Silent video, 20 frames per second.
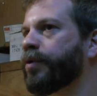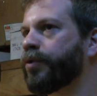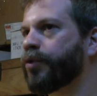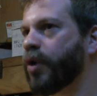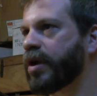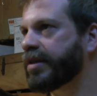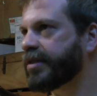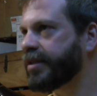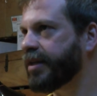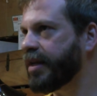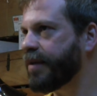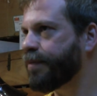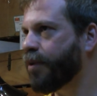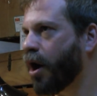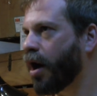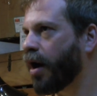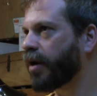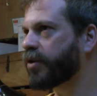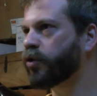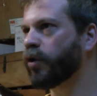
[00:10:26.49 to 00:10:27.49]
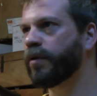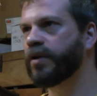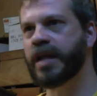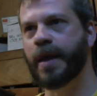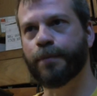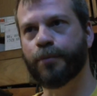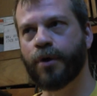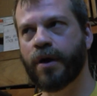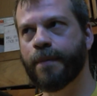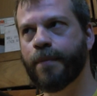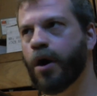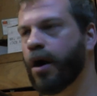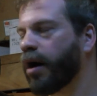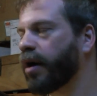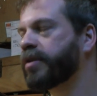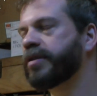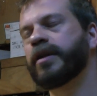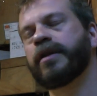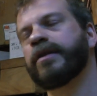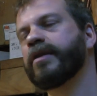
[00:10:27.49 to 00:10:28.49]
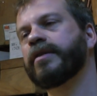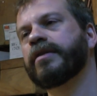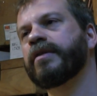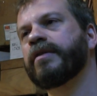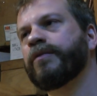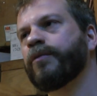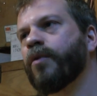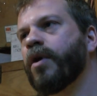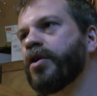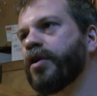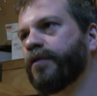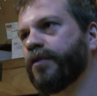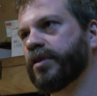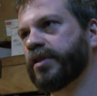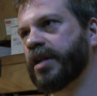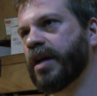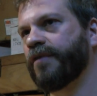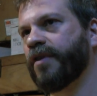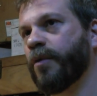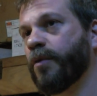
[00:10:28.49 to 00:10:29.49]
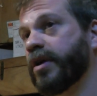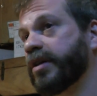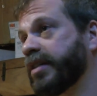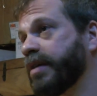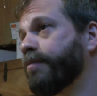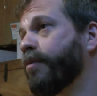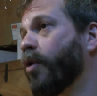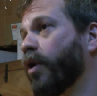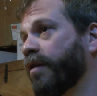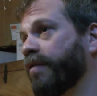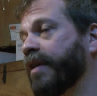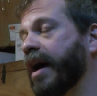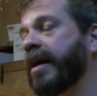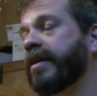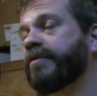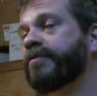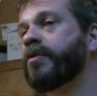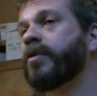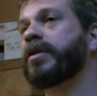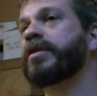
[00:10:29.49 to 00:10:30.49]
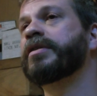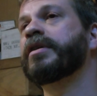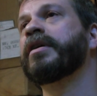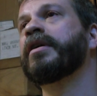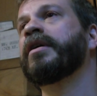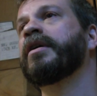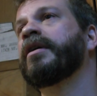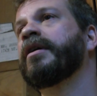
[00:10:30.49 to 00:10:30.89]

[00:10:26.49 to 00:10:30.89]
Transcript: create city parks or temporary parks and wonderful stuff. I want to see more of that, of course.